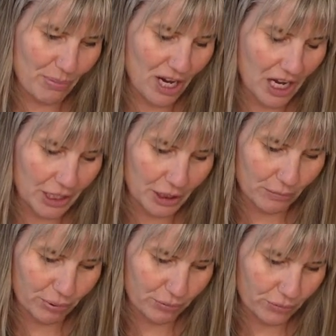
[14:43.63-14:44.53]

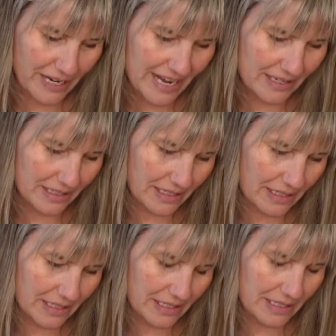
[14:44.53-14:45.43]
Potter
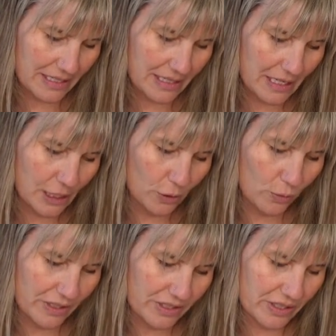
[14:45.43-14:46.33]
branded
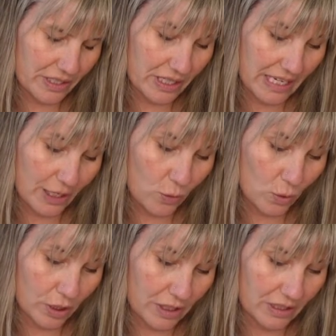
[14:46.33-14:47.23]
Wizarding
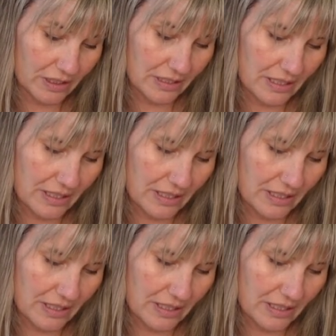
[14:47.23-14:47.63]
World.